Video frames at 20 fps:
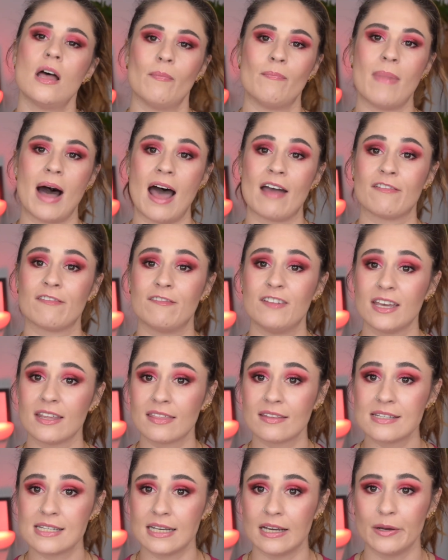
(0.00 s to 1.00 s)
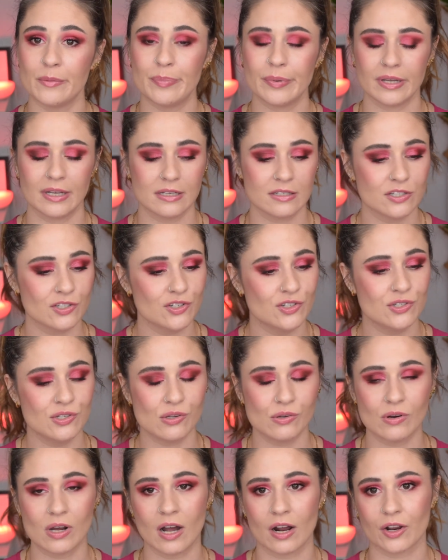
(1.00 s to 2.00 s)
My fifth tip is
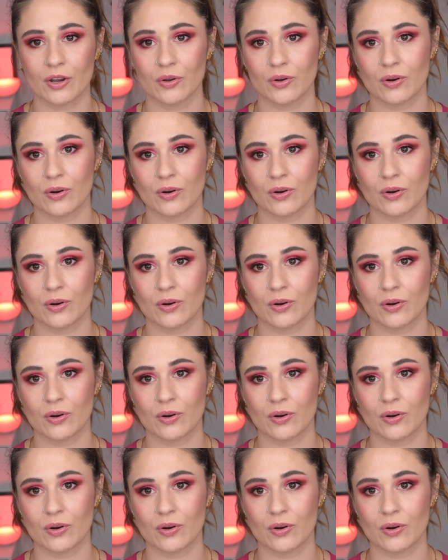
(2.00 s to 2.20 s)
do not go